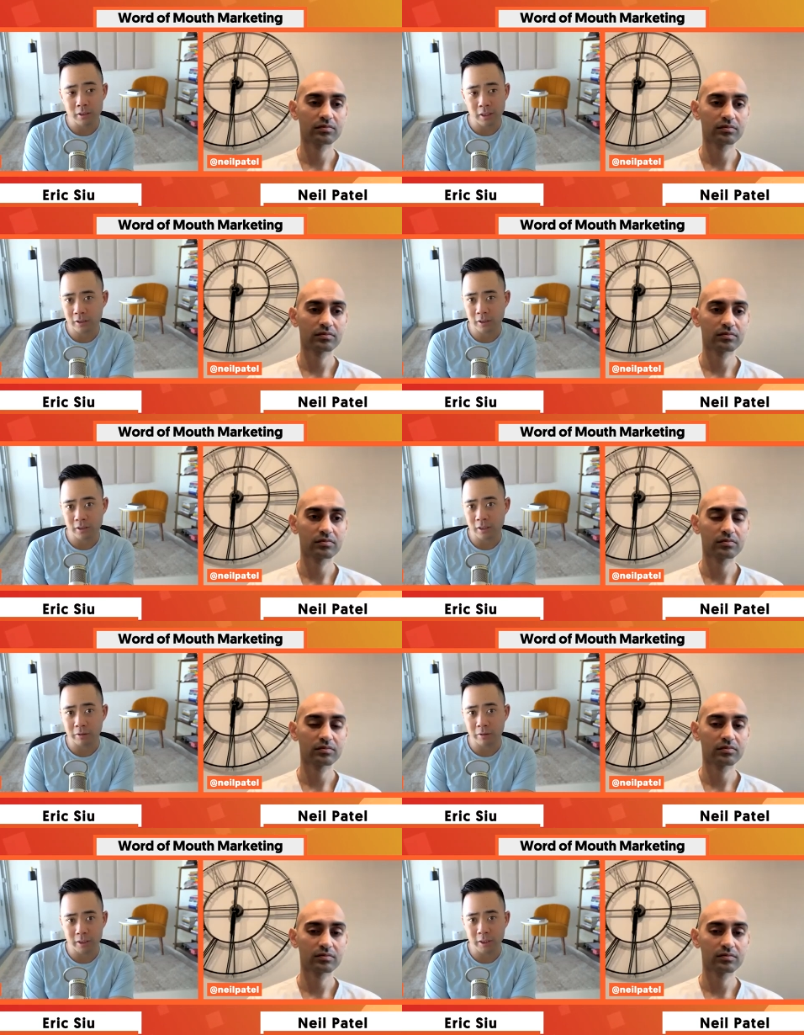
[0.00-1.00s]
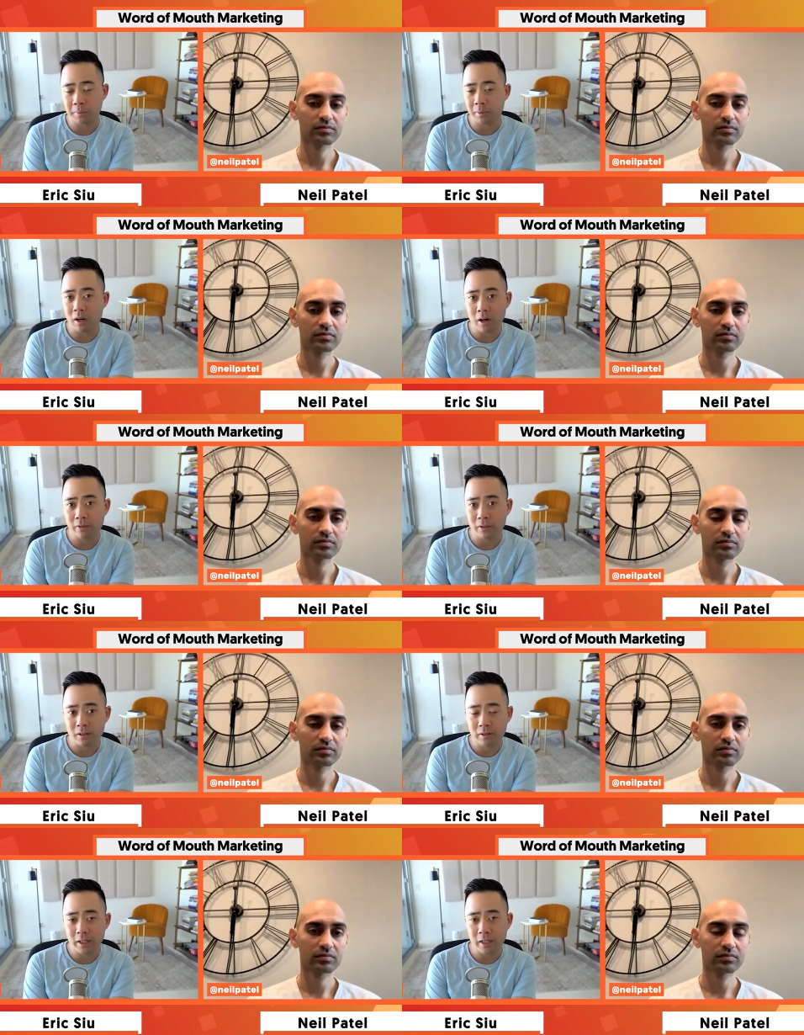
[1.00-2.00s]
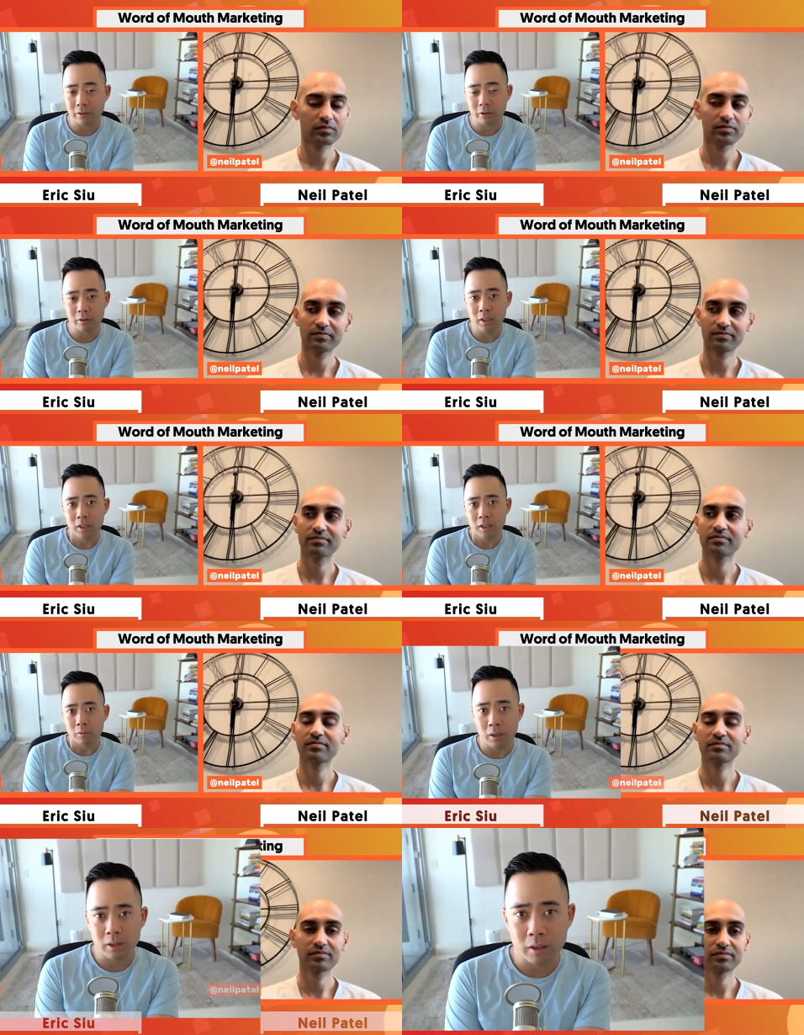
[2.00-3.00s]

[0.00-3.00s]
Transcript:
Speaker 1: it's just an irresistible offer, right? And so with